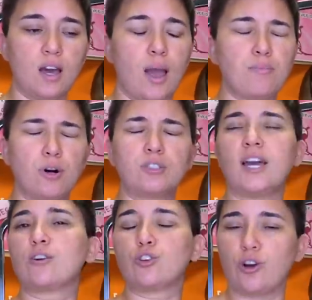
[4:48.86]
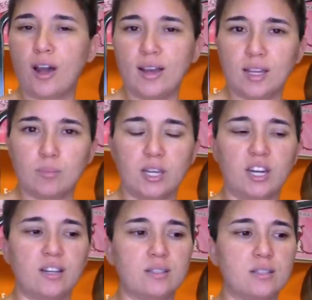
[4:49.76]
I broke down crying
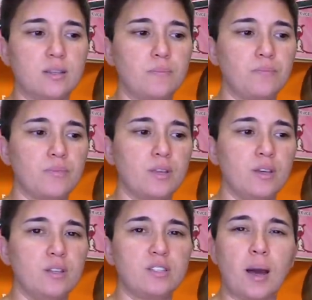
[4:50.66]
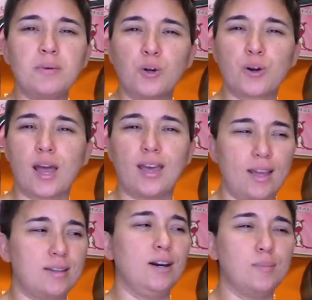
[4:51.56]
because Domino and I
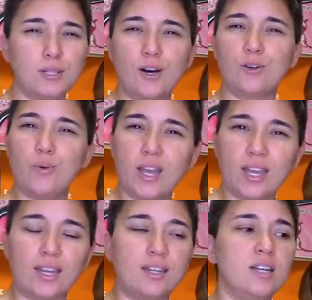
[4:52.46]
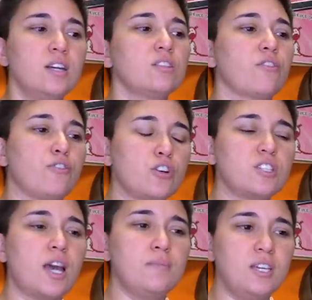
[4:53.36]
had come a long way. The
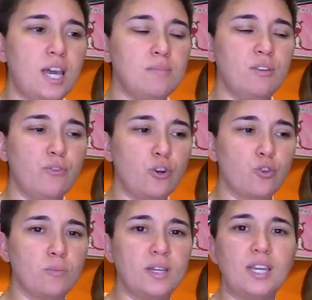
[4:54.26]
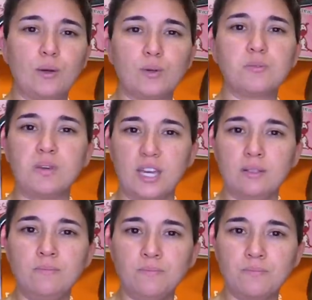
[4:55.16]
first time he came in for grooming, he was
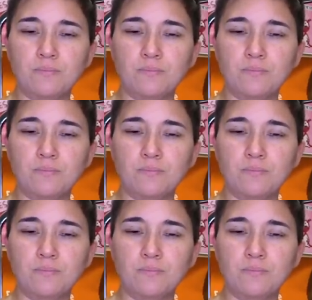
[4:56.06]
mean.